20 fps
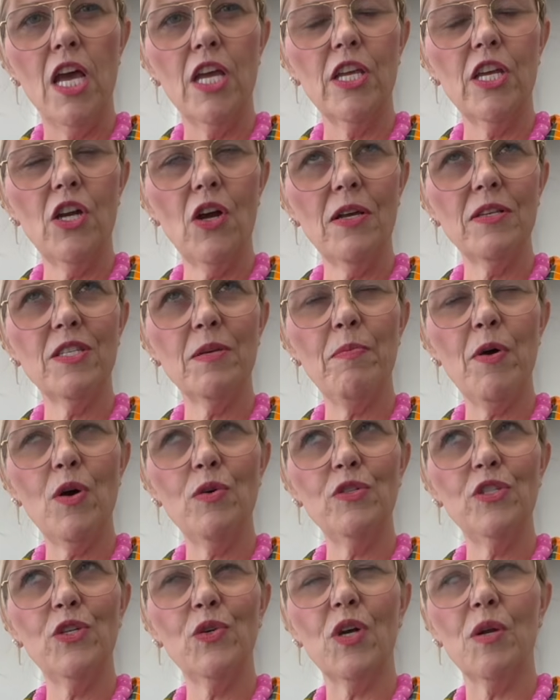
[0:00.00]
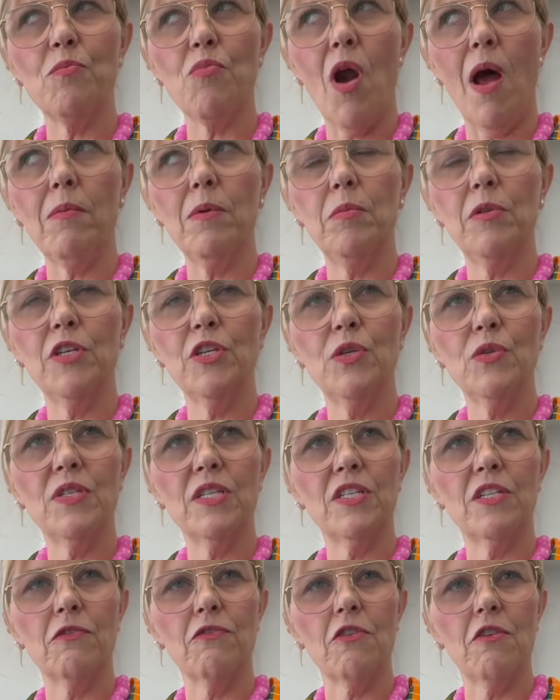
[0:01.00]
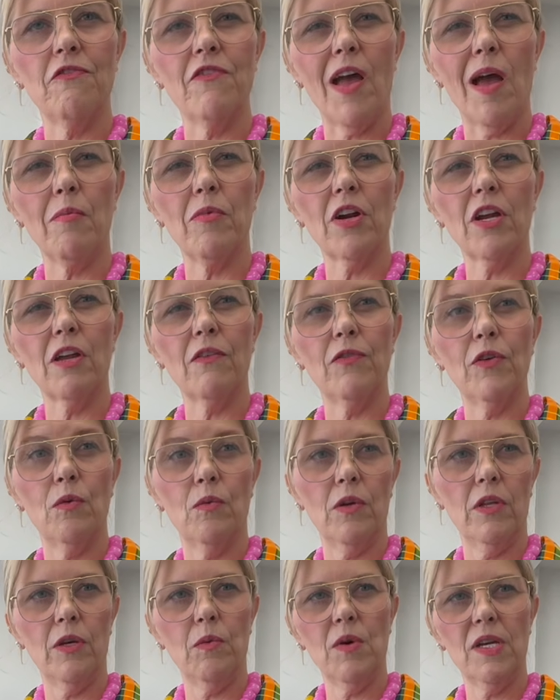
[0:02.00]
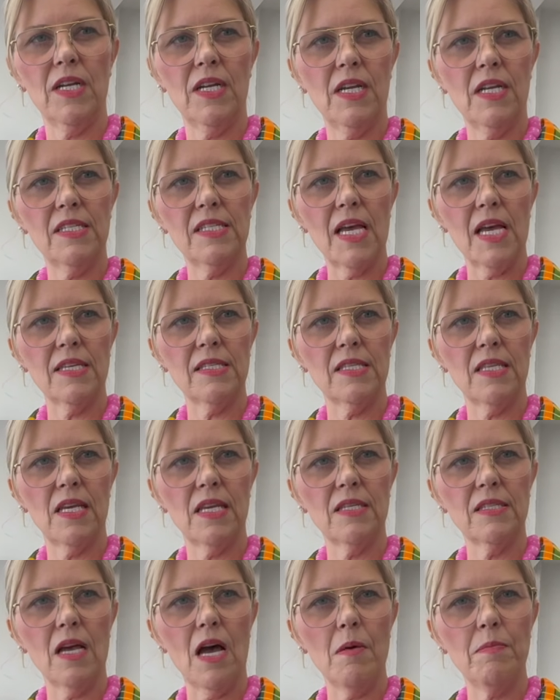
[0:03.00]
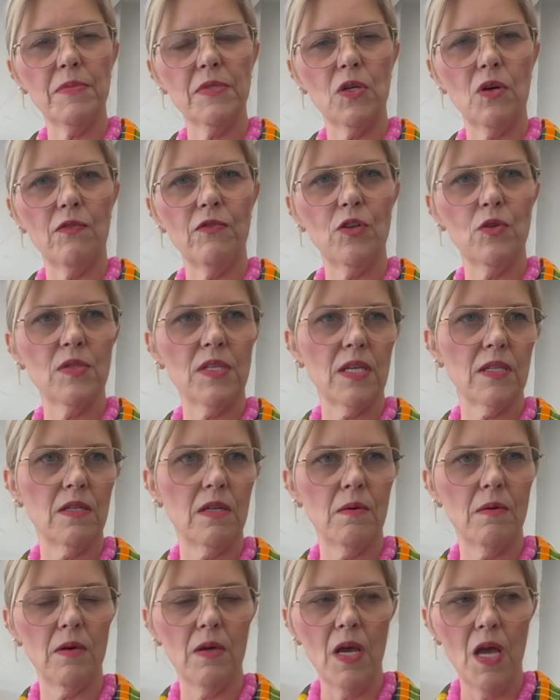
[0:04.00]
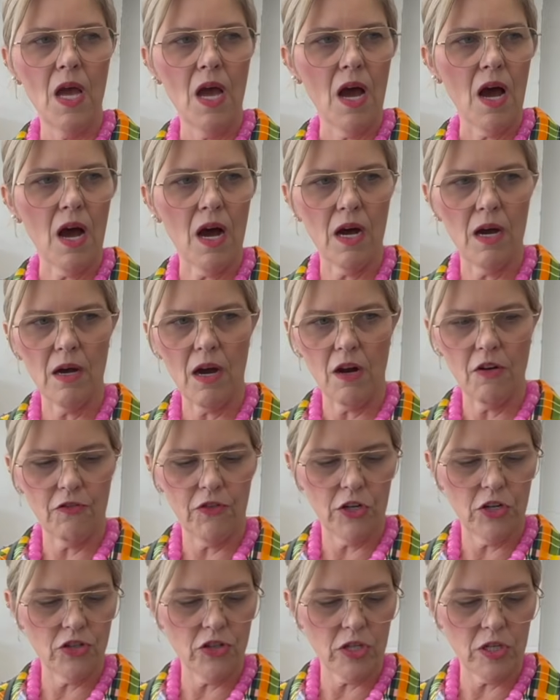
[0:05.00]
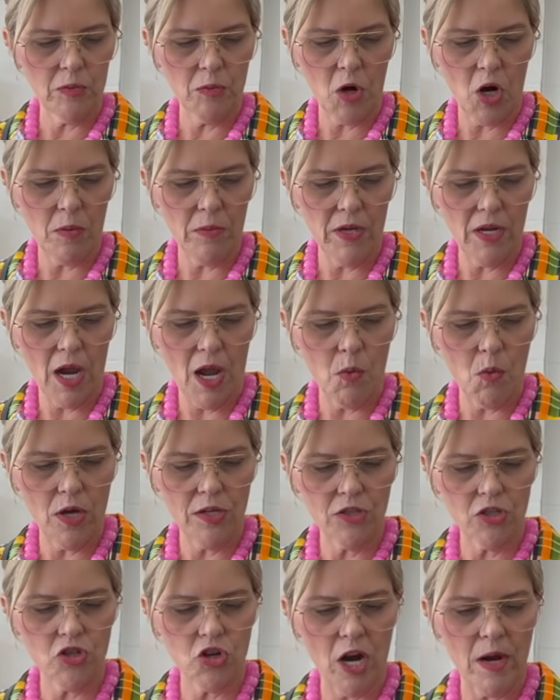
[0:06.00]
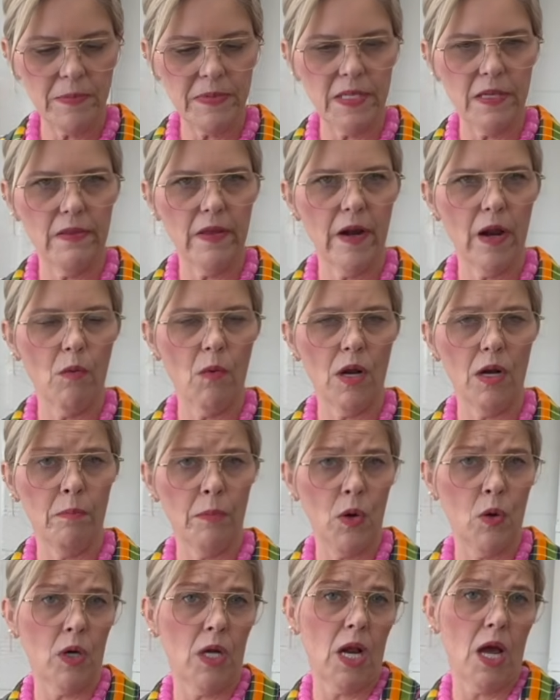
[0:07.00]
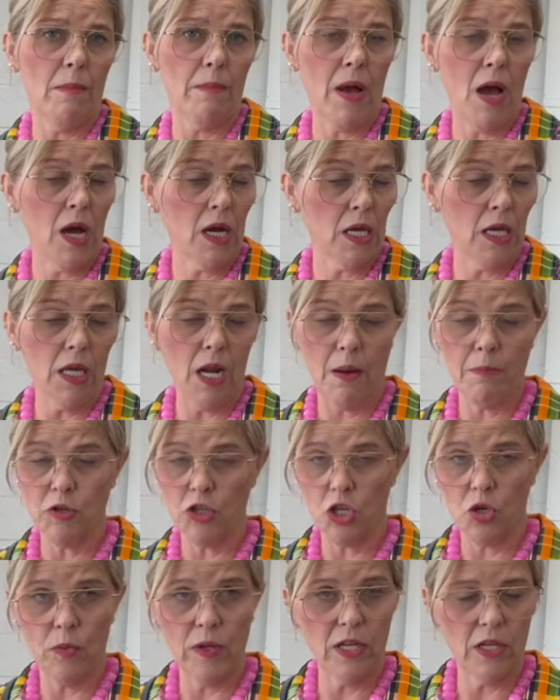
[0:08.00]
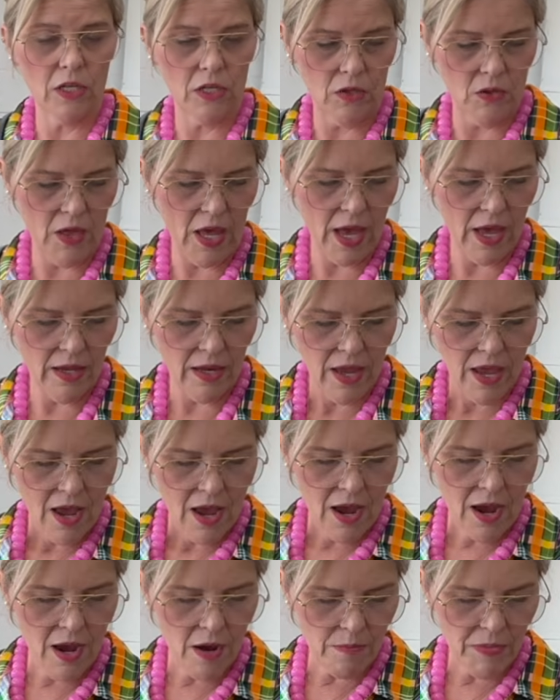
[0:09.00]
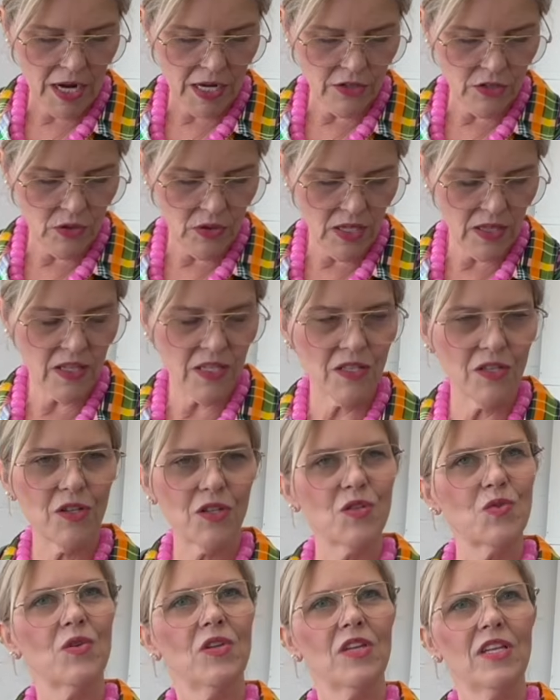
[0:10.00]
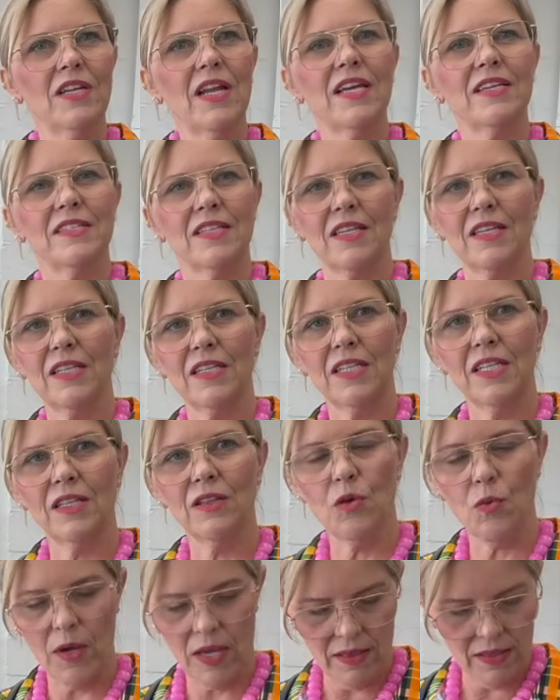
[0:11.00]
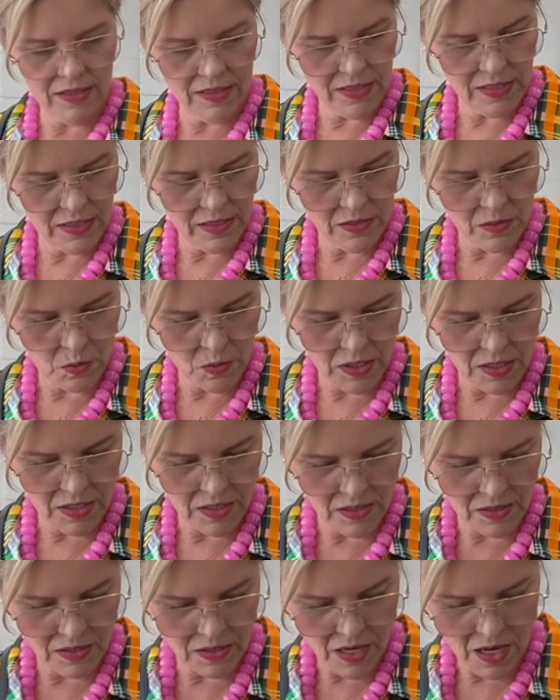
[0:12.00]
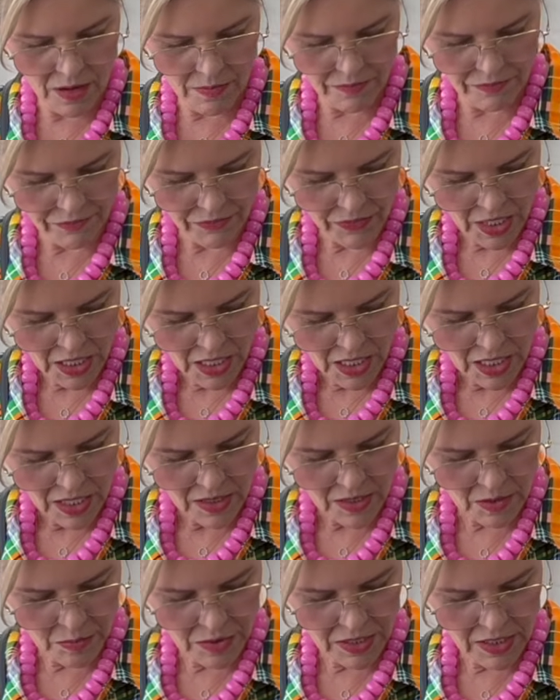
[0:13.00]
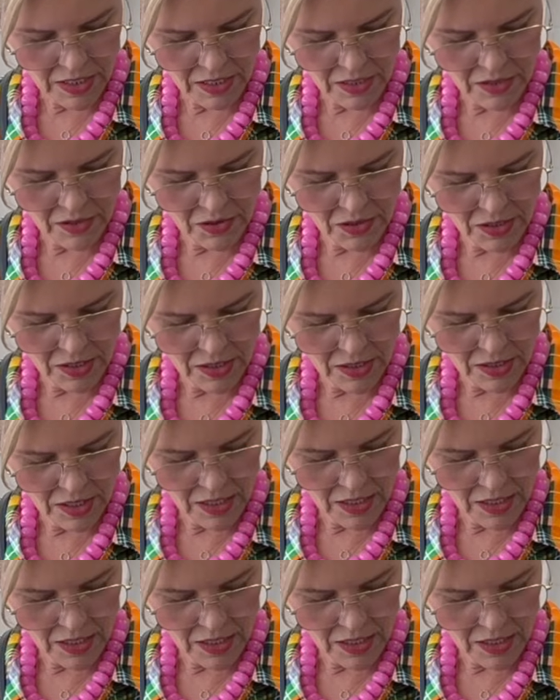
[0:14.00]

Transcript: I suppose you could probably use a different fabric if you really wanted to sass things up. So if you said to our finishing department, I want stripes and then I want a polka dot pocket, I'm sure we could do that. But I do think this looks really nice and clean the way this is with this particular